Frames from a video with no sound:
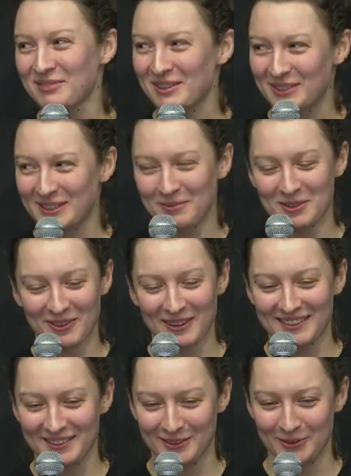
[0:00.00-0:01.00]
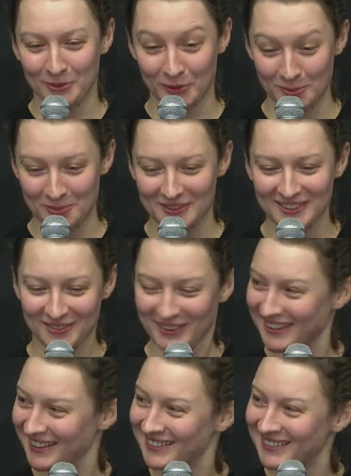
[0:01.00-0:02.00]
might be time to find a new group to
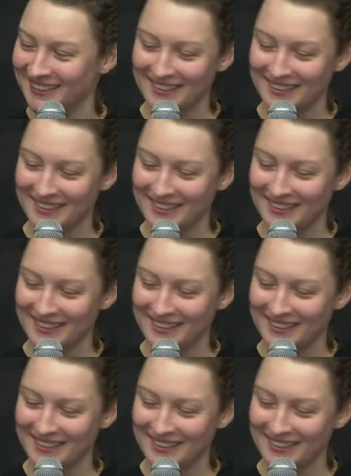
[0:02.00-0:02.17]
work in.